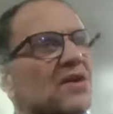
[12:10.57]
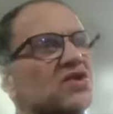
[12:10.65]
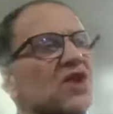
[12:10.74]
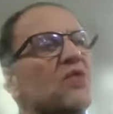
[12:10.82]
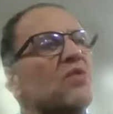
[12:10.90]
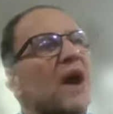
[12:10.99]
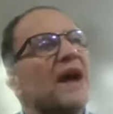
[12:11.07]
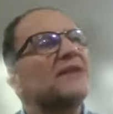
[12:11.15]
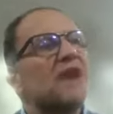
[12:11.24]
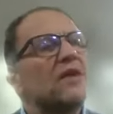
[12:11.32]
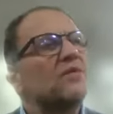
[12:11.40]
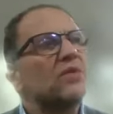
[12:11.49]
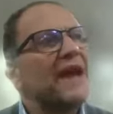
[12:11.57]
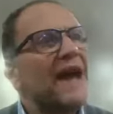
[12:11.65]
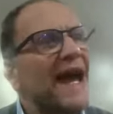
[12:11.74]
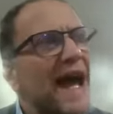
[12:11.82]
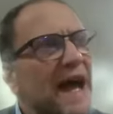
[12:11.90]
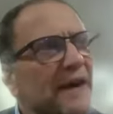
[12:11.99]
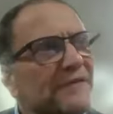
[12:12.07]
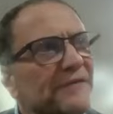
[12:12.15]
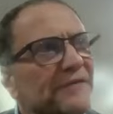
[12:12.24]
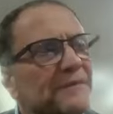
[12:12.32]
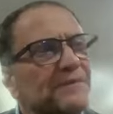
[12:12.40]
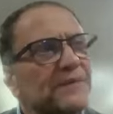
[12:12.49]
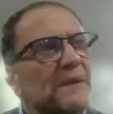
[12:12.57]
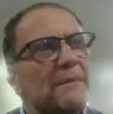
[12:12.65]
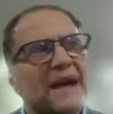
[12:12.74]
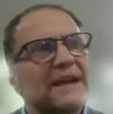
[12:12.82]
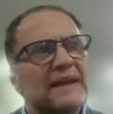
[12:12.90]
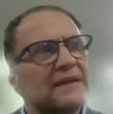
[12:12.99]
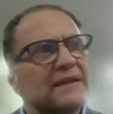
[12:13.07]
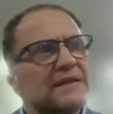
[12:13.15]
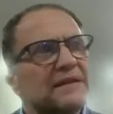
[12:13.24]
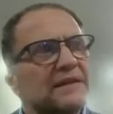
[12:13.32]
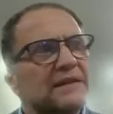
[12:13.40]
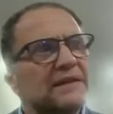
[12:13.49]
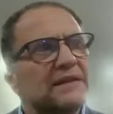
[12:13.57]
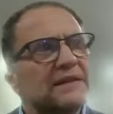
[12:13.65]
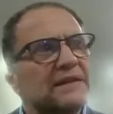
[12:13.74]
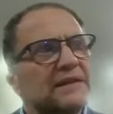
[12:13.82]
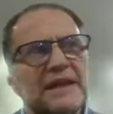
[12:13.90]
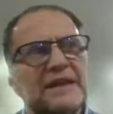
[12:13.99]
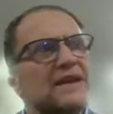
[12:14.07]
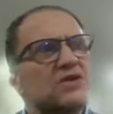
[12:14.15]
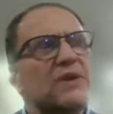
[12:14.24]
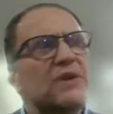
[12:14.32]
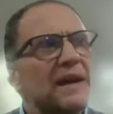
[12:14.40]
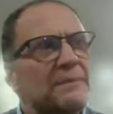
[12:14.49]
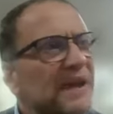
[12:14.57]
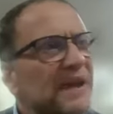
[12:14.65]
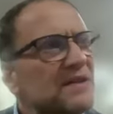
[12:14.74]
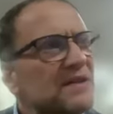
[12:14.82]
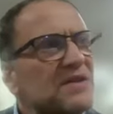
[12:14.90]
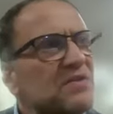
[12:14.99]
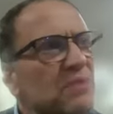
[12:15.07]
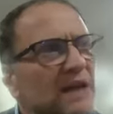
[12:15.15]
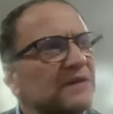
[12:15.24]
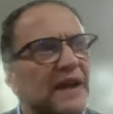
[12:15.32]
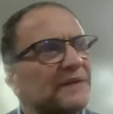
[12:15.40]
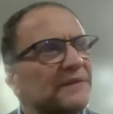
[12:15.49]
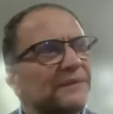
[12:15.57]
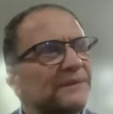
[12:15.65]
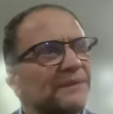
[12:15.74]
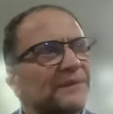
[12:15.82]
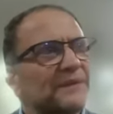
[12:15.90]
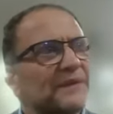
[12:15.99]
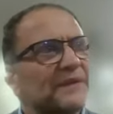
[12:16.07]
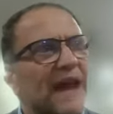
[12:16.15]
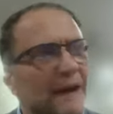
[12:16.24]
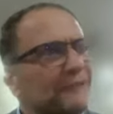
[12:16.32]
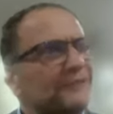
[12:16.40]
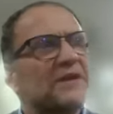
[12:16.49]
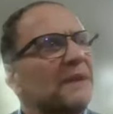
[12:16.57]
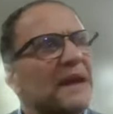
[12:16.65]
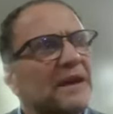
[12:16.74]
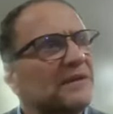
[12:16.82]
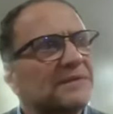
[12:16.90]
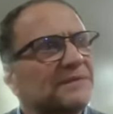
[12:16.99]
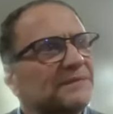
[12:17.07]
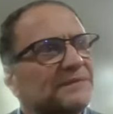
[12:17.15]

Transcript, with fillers: So why don't we have Magid in its right place as well then, after the meal?